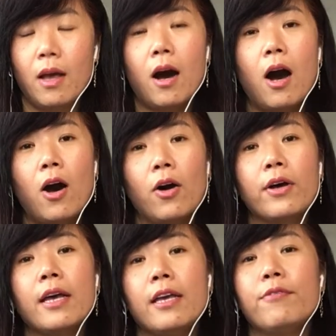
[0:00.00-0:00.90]

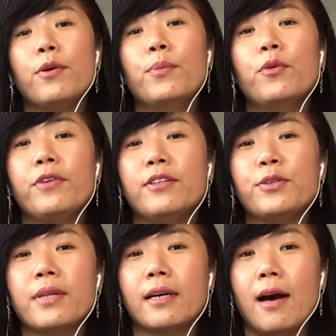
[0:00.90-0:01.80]
Or if you move
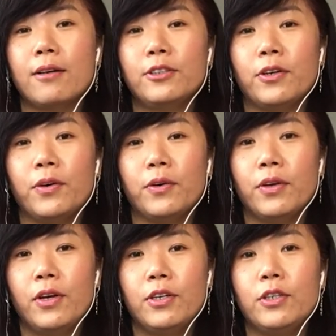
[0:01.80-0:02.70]
into the condo,
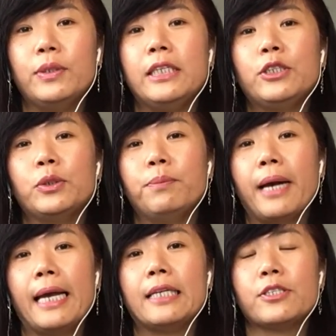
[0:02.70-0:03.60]
you need to
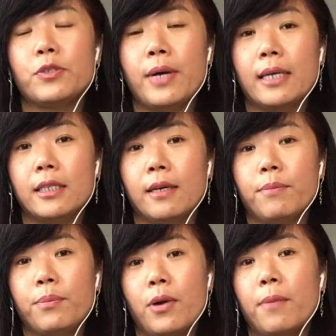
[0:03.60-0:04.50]
pay strata
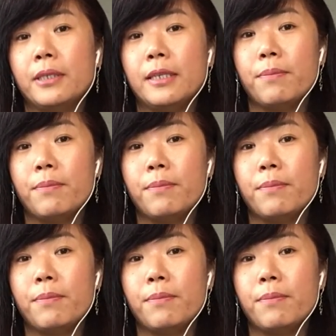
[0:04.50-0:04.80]
property